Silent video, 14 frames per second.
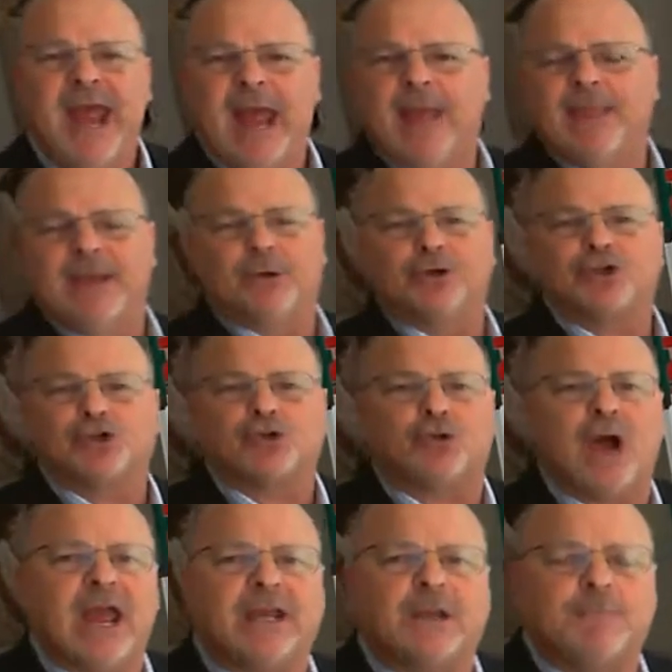and they were
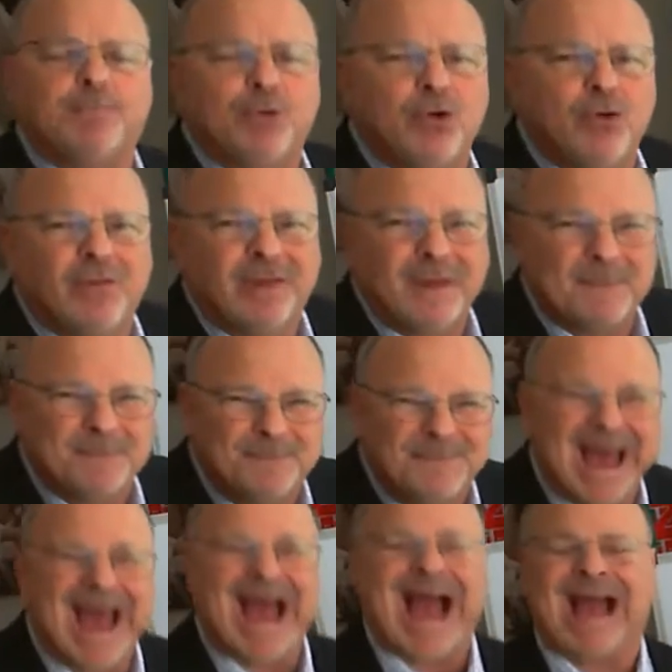trying to pull them
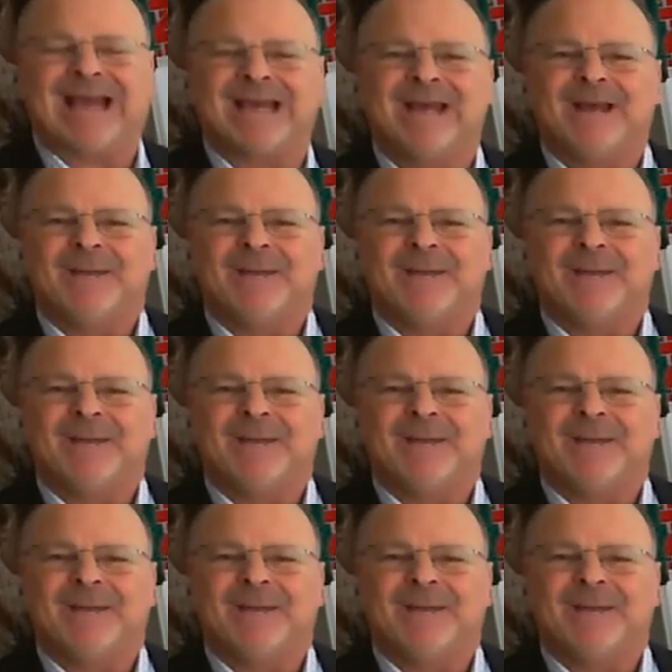back